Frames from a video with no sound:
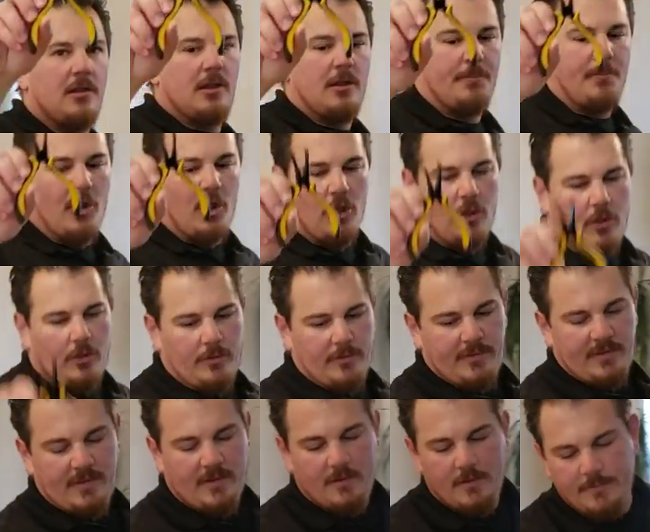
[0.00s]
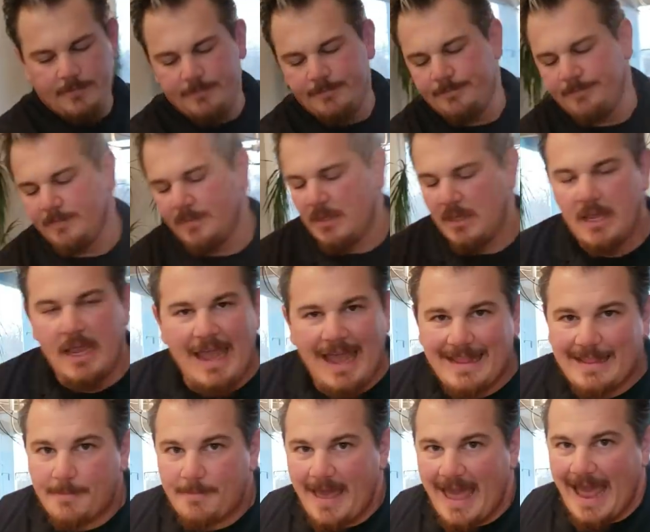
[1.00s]
the balls at
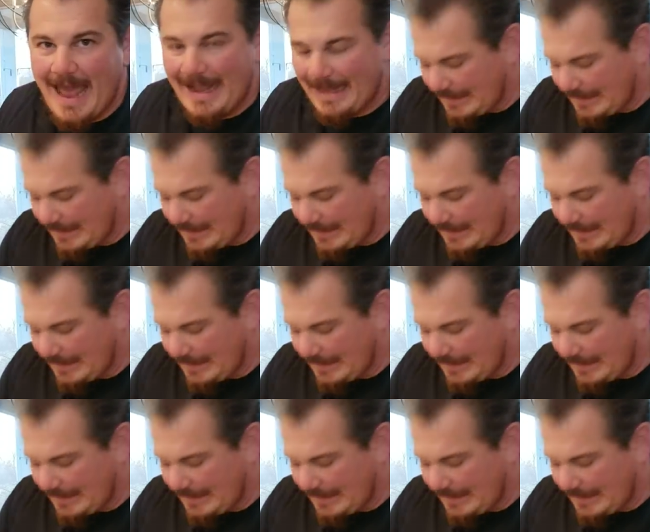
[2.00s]
the back.